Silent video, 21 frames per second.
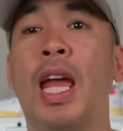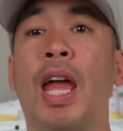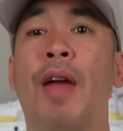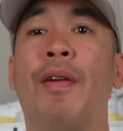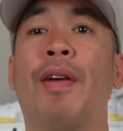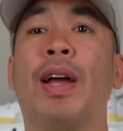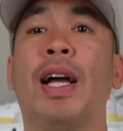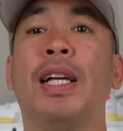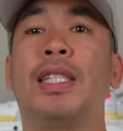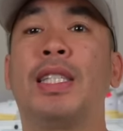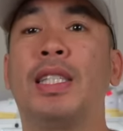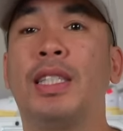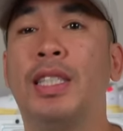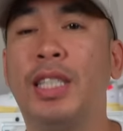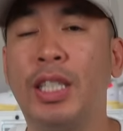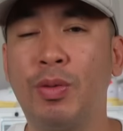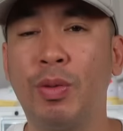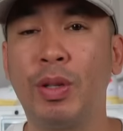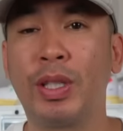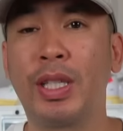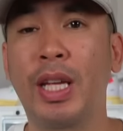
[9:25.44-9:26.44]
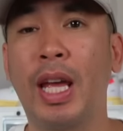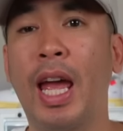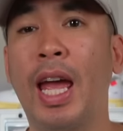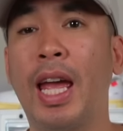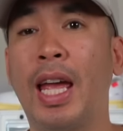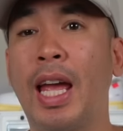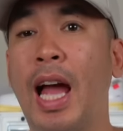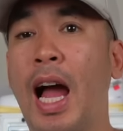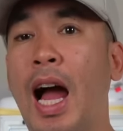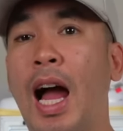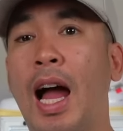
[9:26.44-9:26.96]
Anyway guys, just want to say,
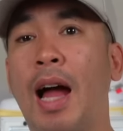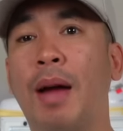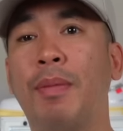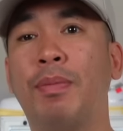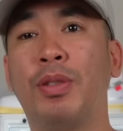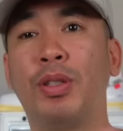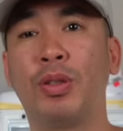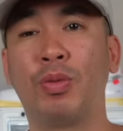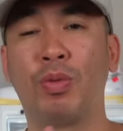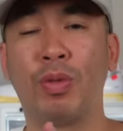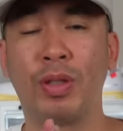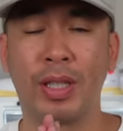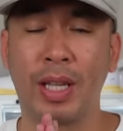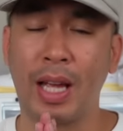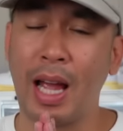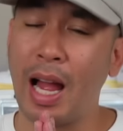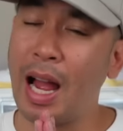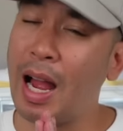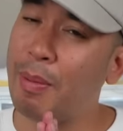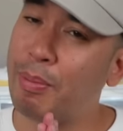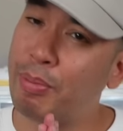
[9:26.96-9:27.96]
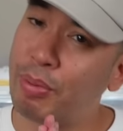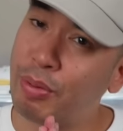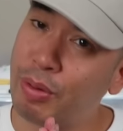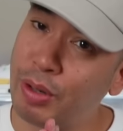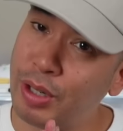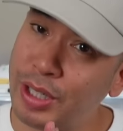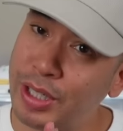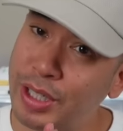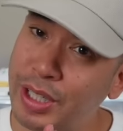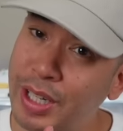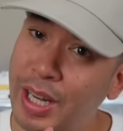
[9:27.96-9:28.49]
hey, I just want to say I
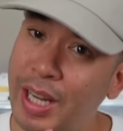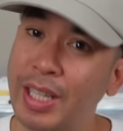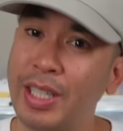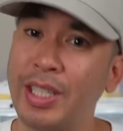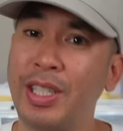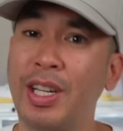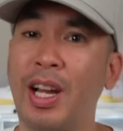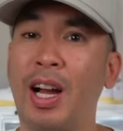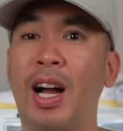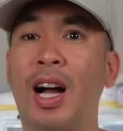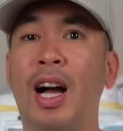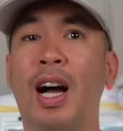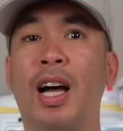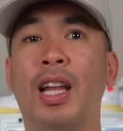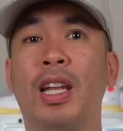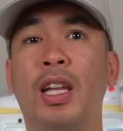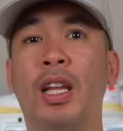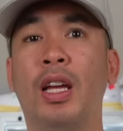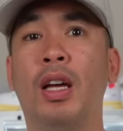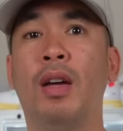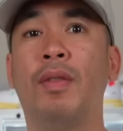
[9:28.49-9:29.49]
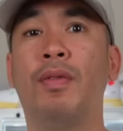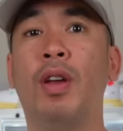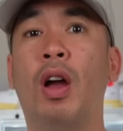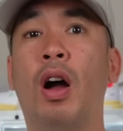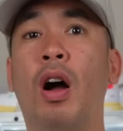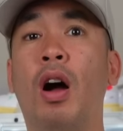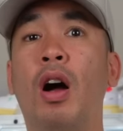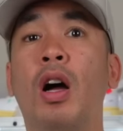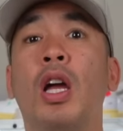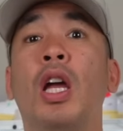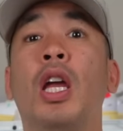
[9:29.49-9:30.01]
appreciate y'all. I love
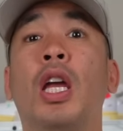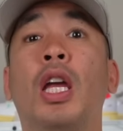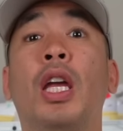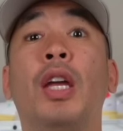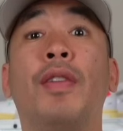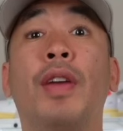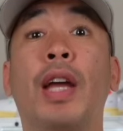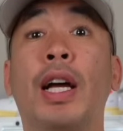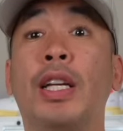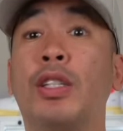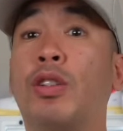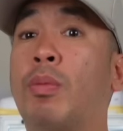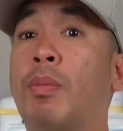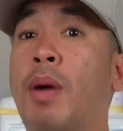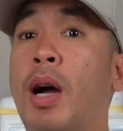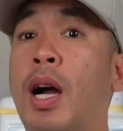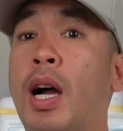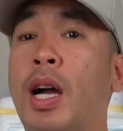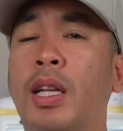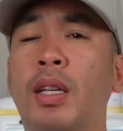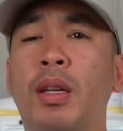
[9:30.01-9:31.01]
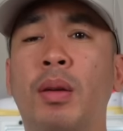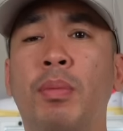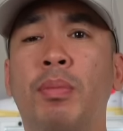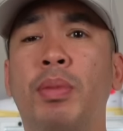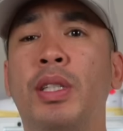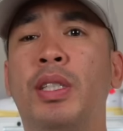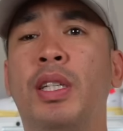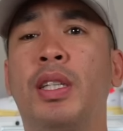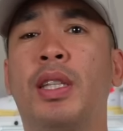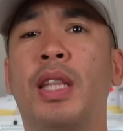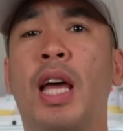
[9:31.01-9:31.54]
y'all. If you guys don't mind,
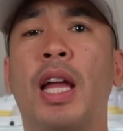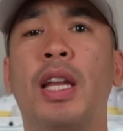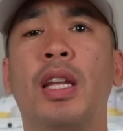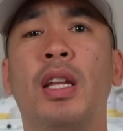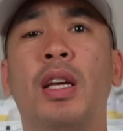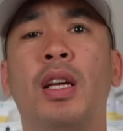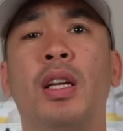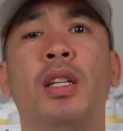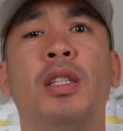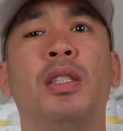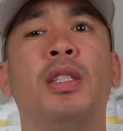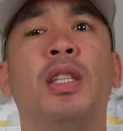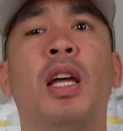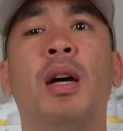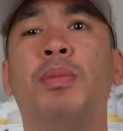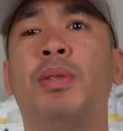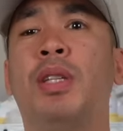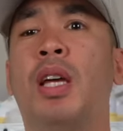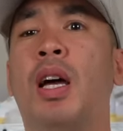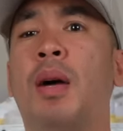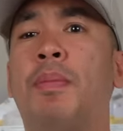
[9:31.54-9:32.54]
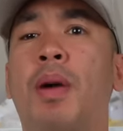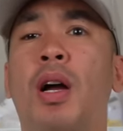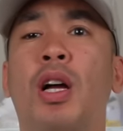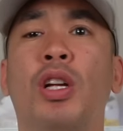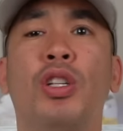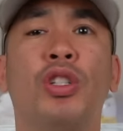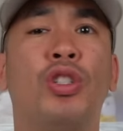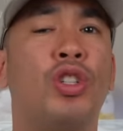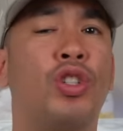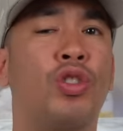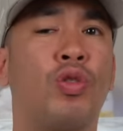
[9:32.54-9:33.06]
please hit that thumbs up.
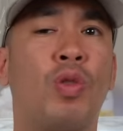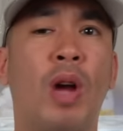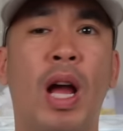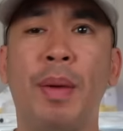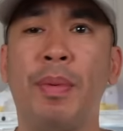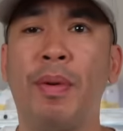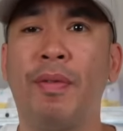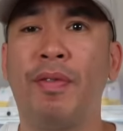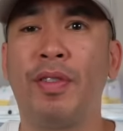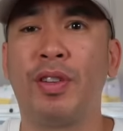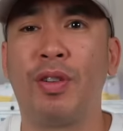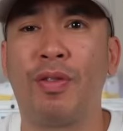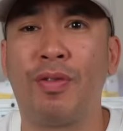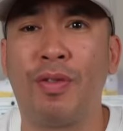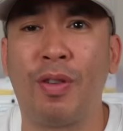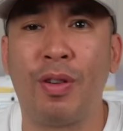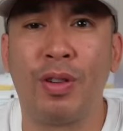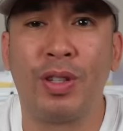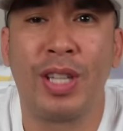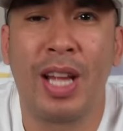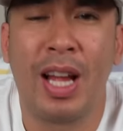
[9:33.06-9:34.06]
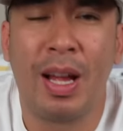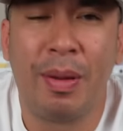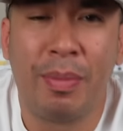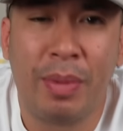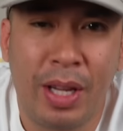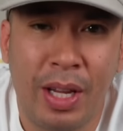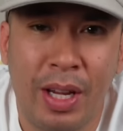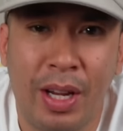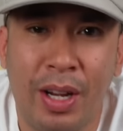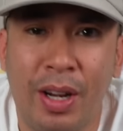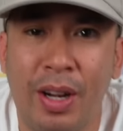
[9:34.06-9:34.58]
Subscribe if it's your first time
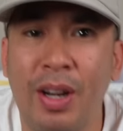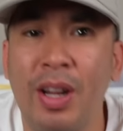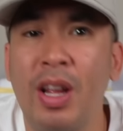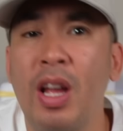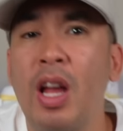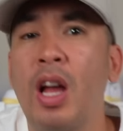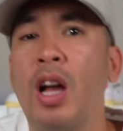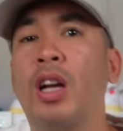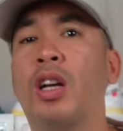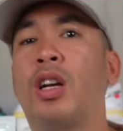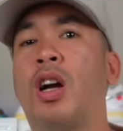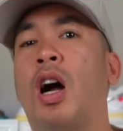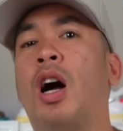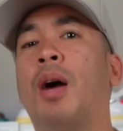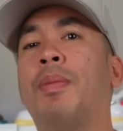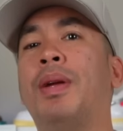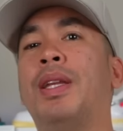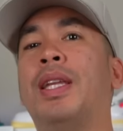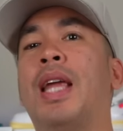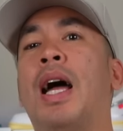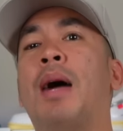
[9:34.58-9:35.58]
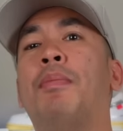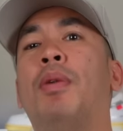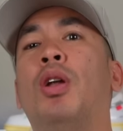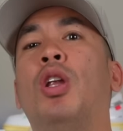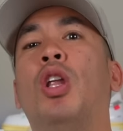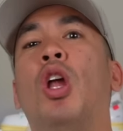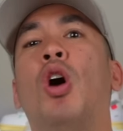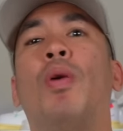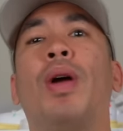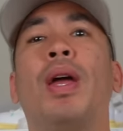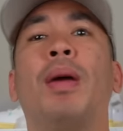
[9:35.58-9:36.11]
here. Comment down
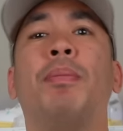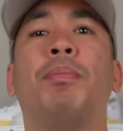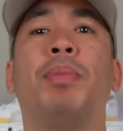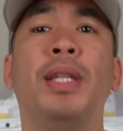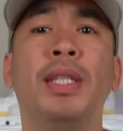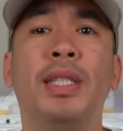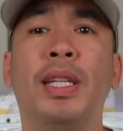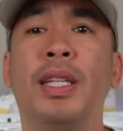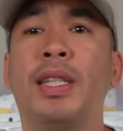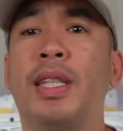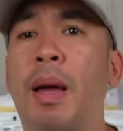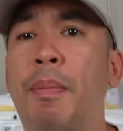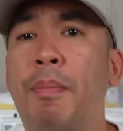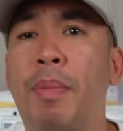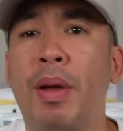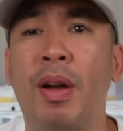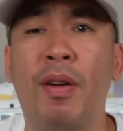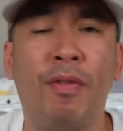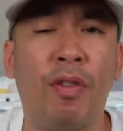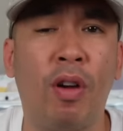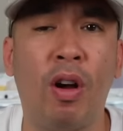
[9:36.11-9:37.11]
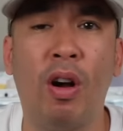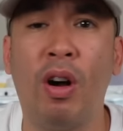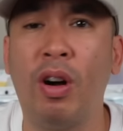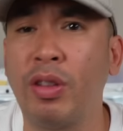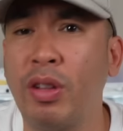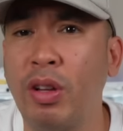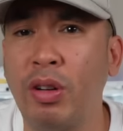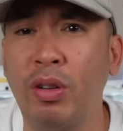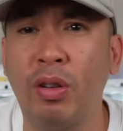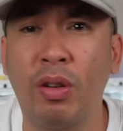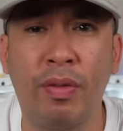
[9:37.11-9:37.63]
below and please hit that bell for all
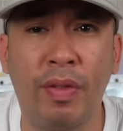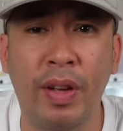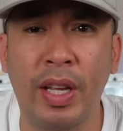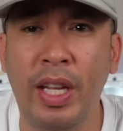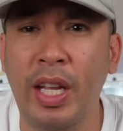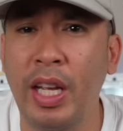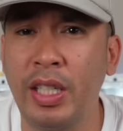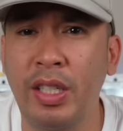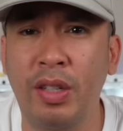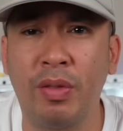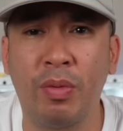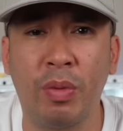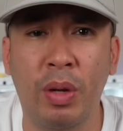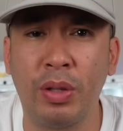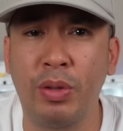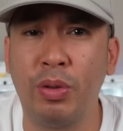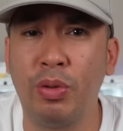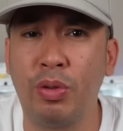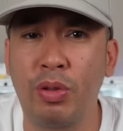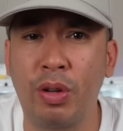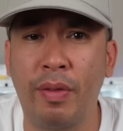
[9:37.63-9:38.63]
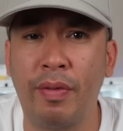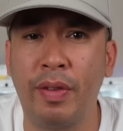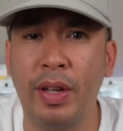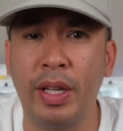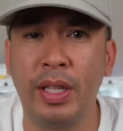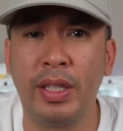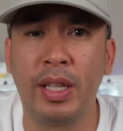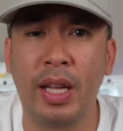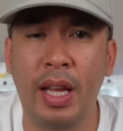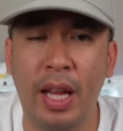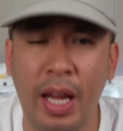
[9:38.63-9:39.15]
the notifications when I do drop
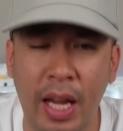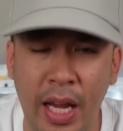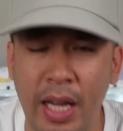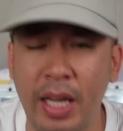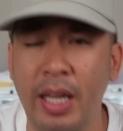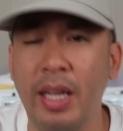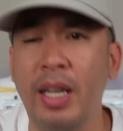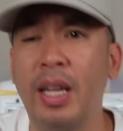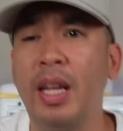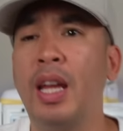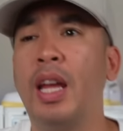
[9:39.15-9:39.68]
vids. And